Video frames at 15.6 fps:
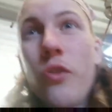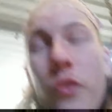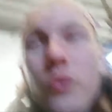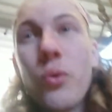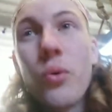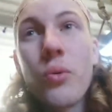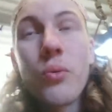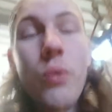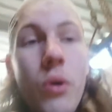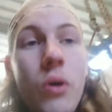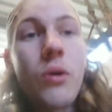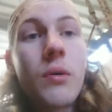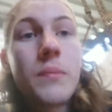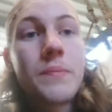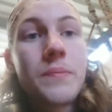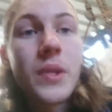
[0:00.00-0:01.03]
have gone
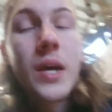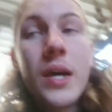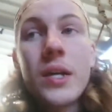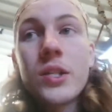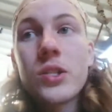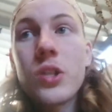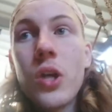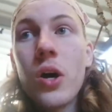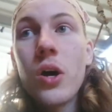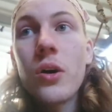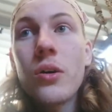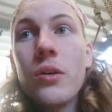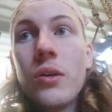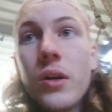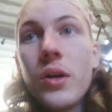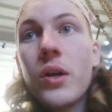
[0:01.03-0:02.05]
wrong.
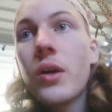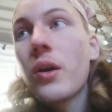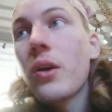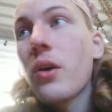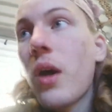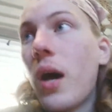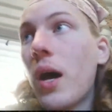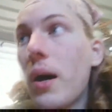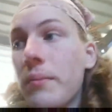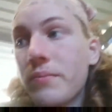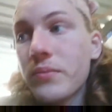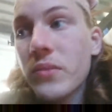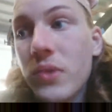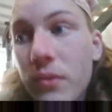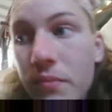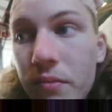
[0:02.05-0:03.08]
So,
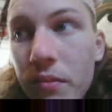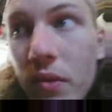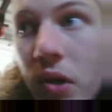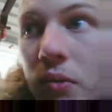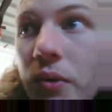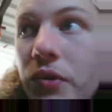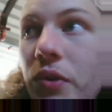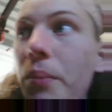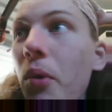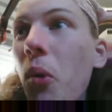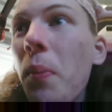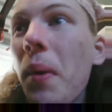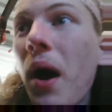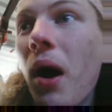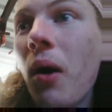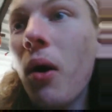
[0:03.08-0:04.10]
with the bull
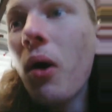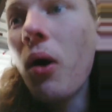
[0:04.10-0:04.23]
bar